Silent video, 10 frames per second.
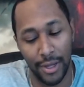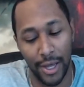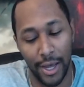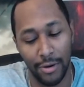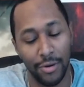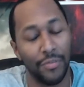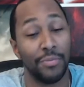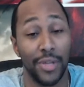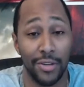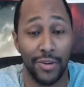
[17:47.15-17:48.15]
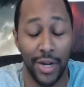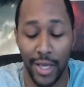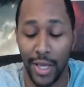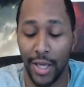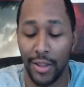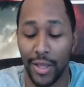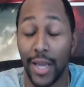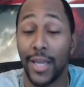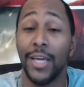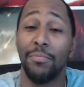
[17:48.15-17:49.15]
don't know if I'm saying this right. The
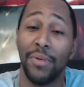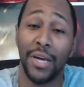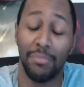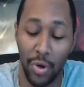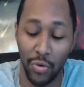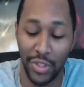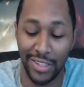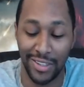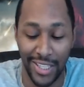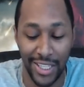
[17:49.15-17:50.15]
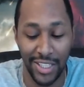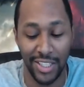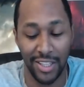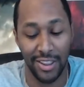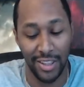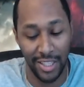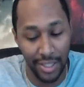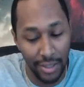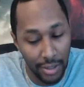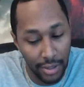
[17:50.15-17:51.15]
kid playing Mowgli is Neev
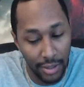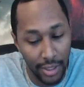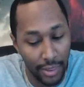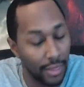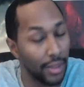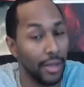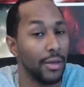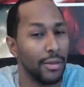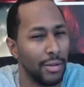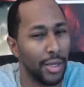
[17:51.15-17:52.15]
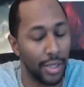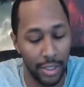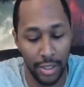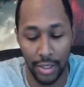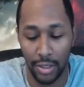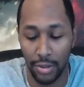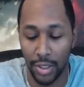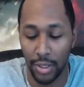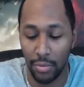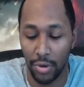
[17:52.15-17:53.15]
Shethri, I think, a little
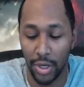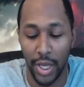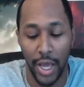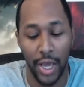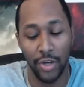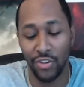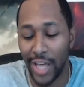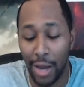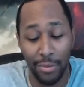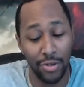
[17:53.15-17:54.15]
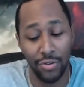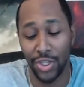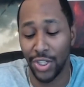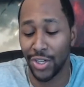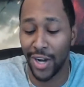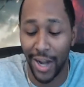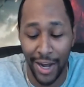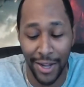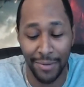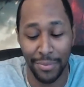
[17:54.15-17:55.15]
Indian boy. Idris Elba doing Shere
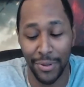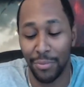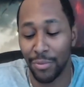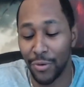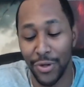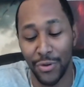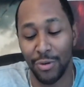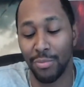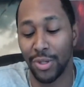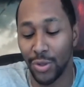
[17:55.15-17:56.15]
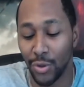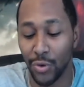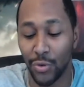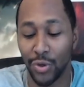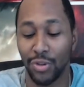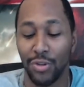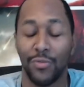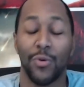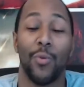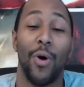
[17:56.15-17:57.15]
Khan, Bill Murray doing Baloo,
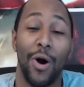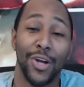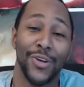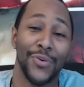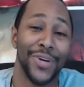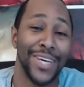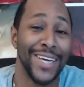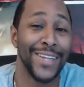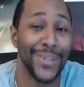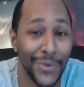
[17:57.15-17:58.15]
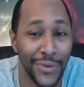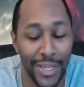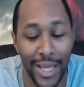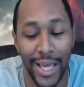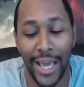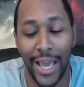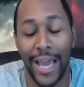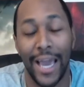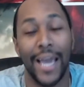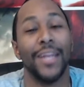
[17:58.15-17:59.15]
Christopher Walken doing King Louie,
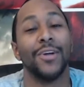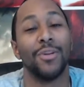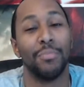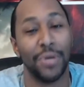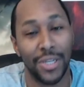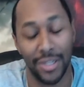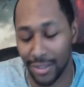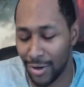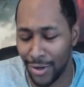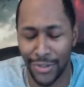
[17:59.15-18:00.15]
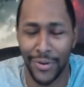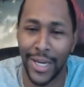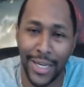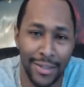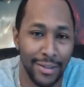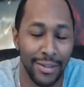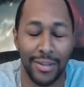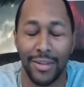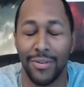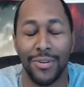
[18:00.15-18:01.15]
and there's a bunch of Scarlett Johansson
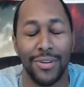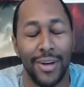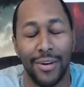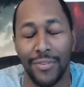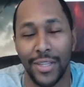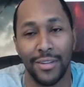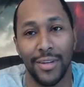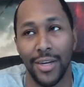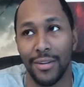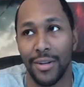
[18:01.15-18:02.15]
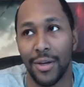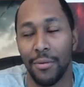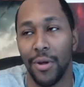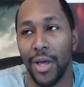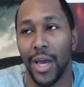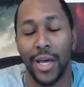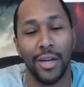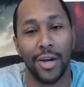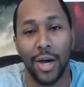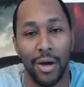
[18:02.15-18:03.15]
doing, I forgot the snake's name, and
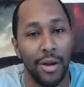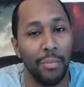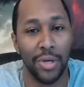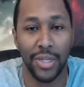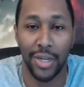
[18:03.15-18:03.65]
a bunch of